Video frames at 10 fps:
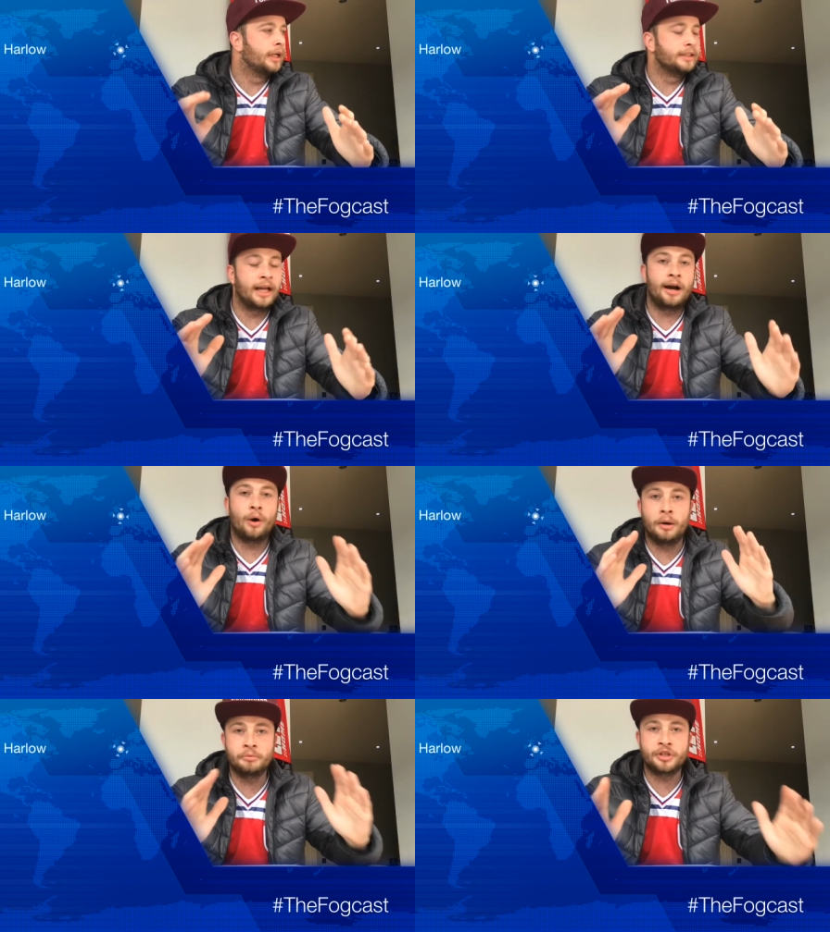
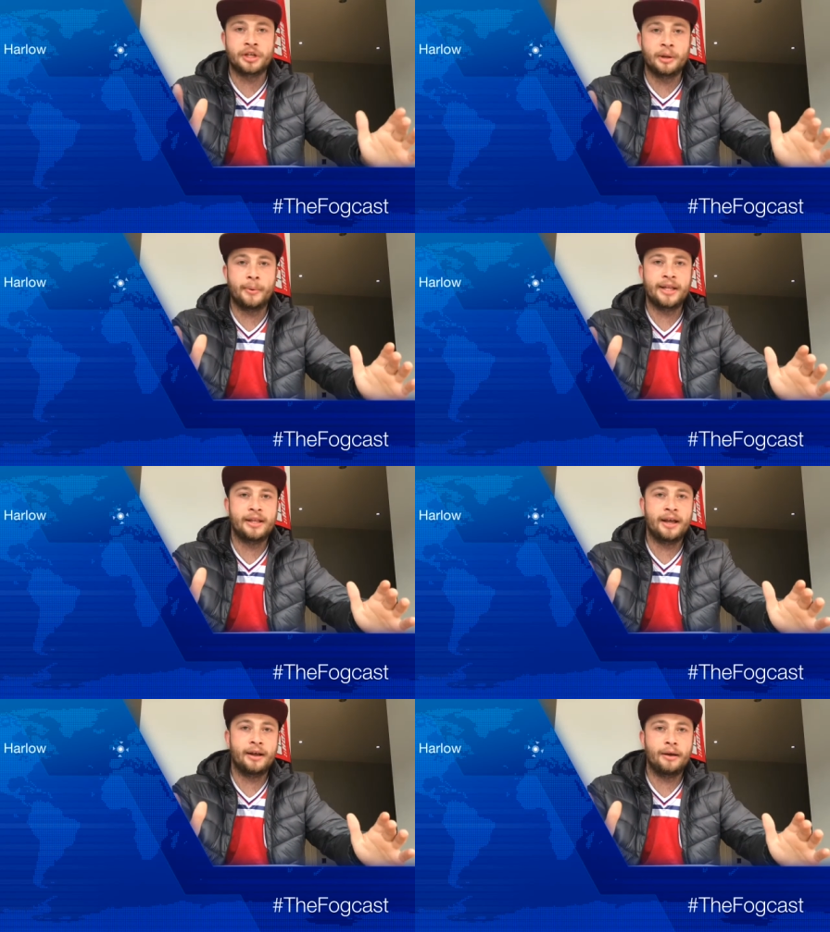Now, I'm just going to end
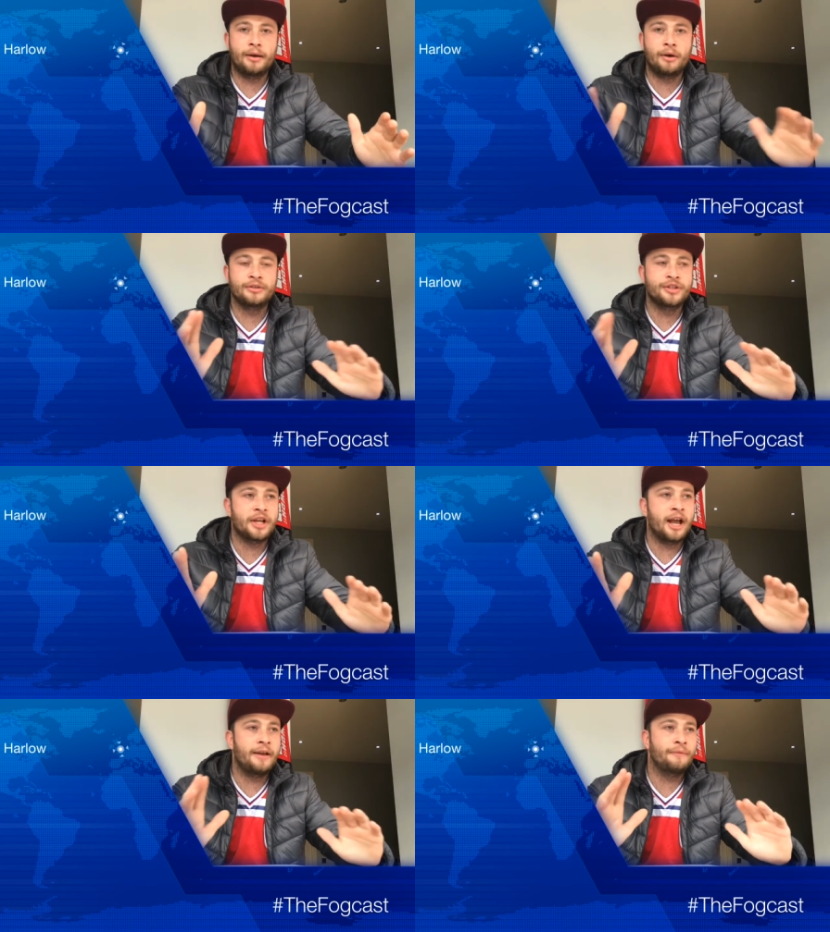it on
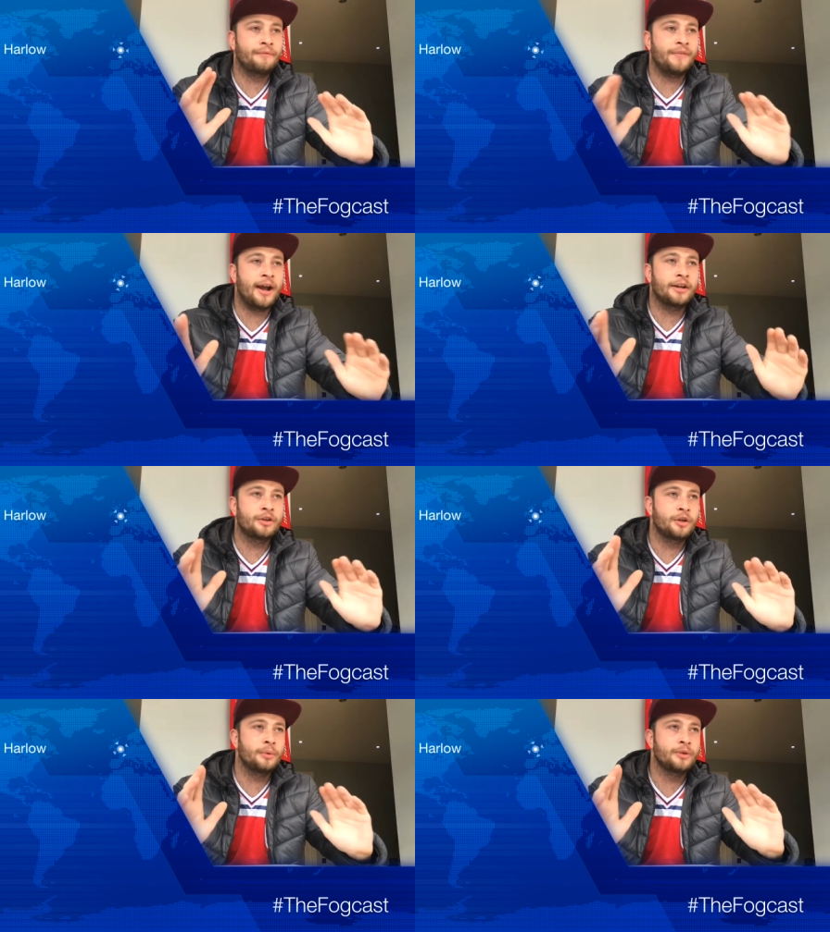saying
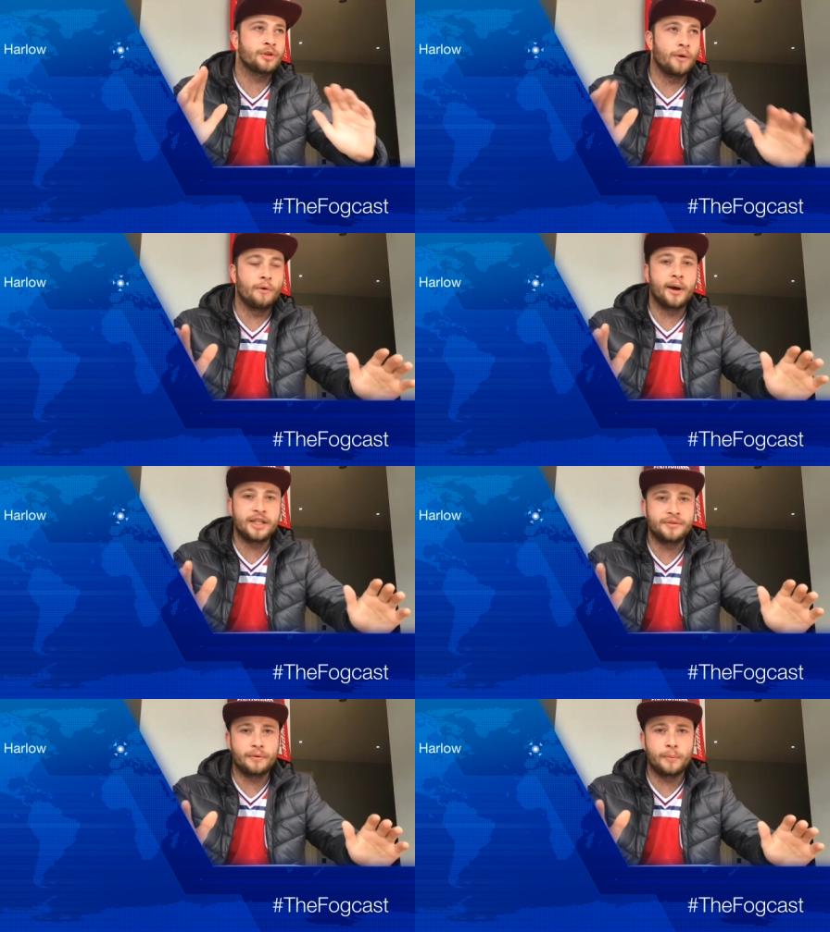thank you, as
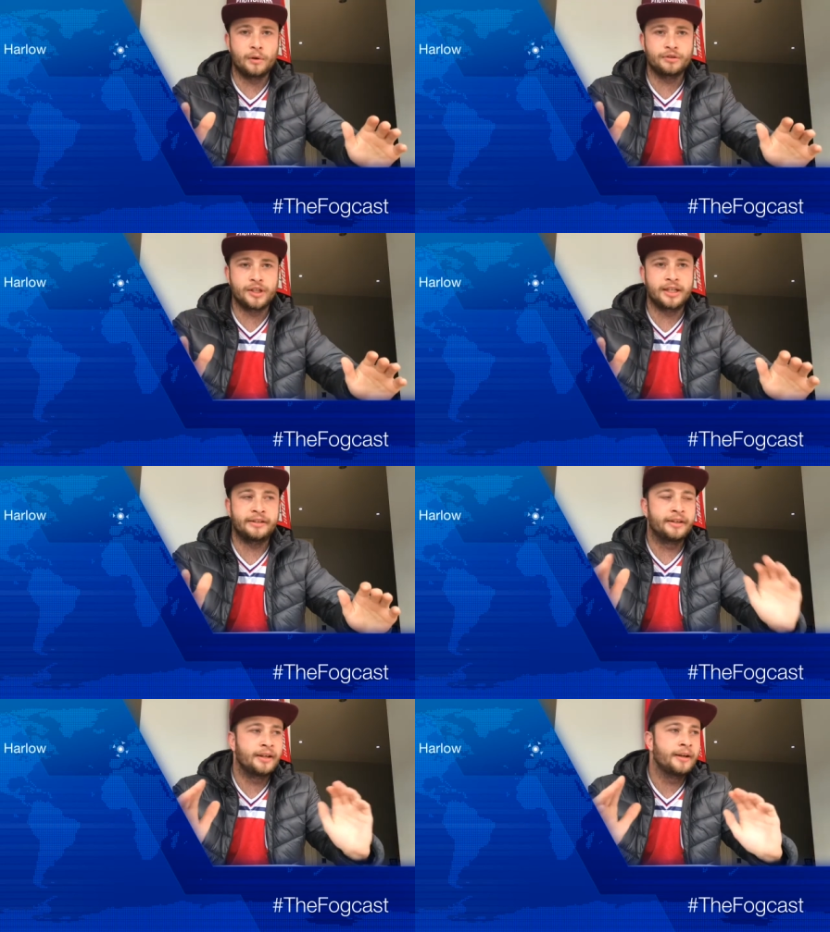always, for watching.